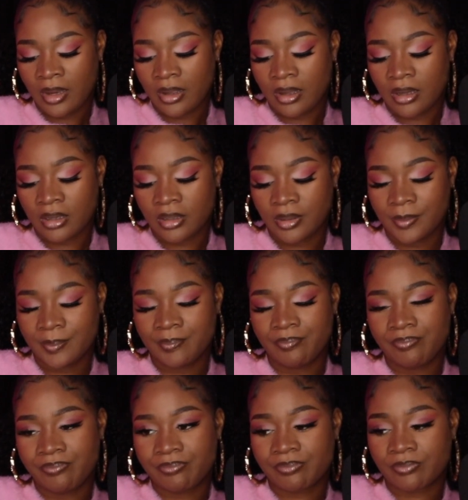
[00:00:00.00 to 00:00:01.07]
Um,
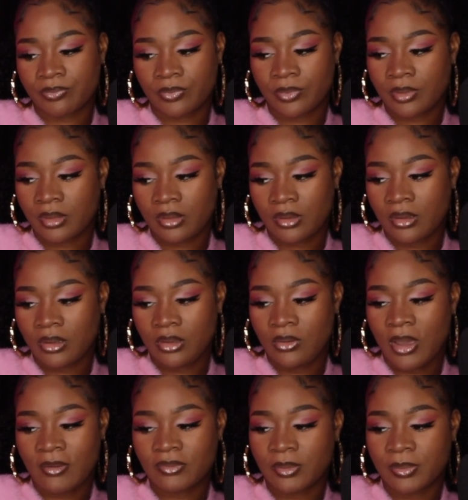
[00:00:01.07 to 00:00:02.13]
you
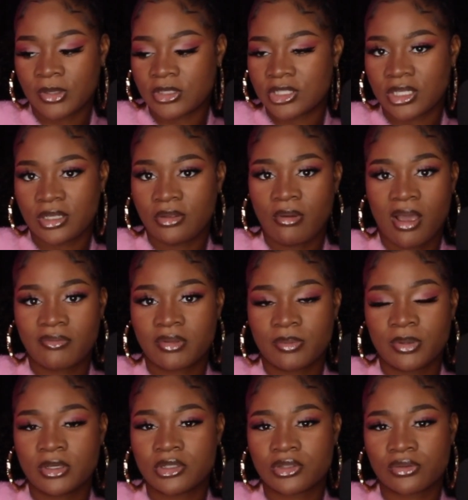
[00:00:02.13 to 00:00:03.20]
have to push it. You have to
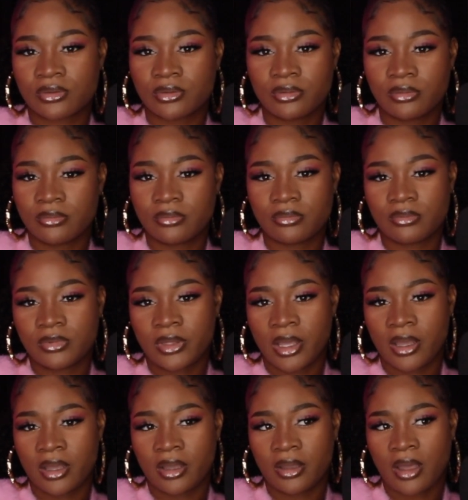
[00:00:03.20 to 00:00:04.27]
push through
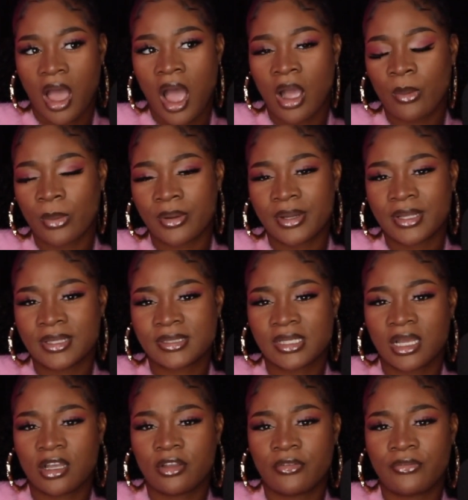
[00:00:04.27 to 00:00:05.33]
the awkwardness
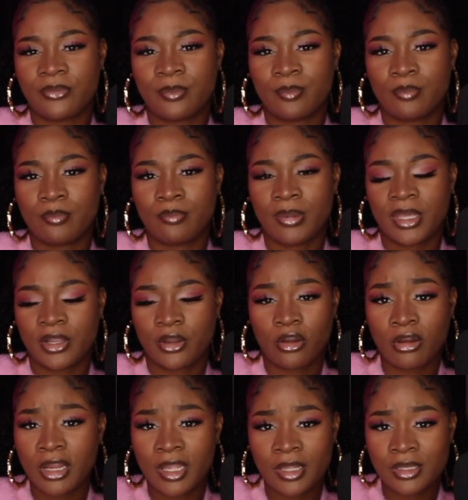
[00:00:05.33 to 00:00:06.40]
of being
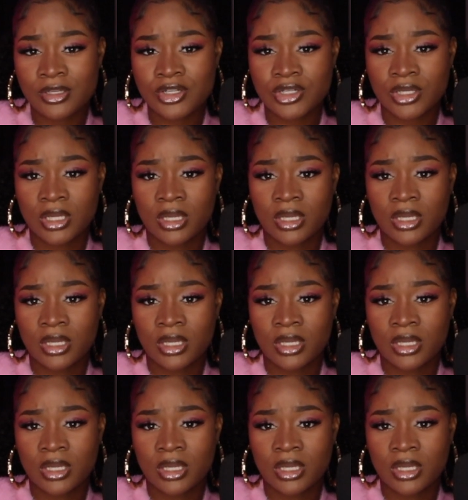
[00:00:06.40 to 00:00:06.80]
cringe.